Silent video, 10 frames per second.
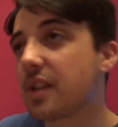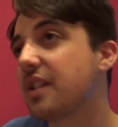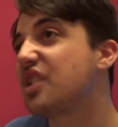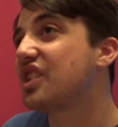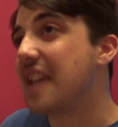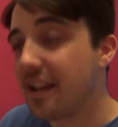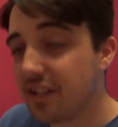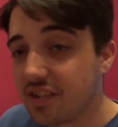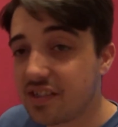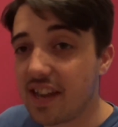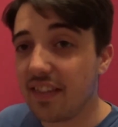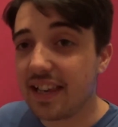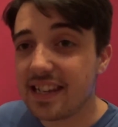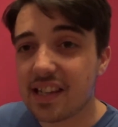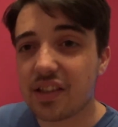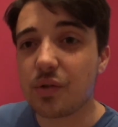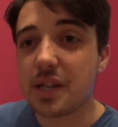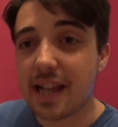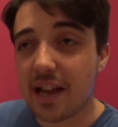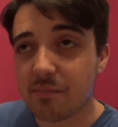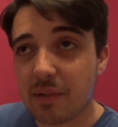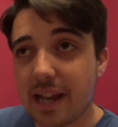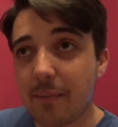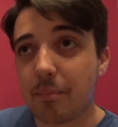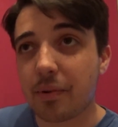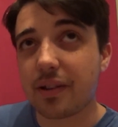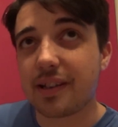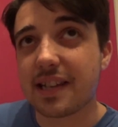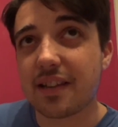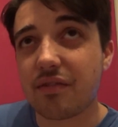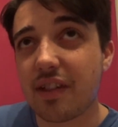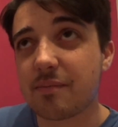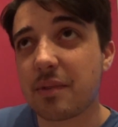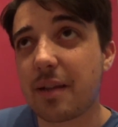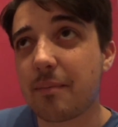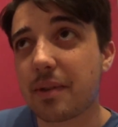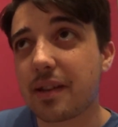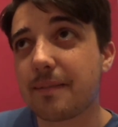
standard to say the least 3000 milliamp. Is it 3000 milliamp?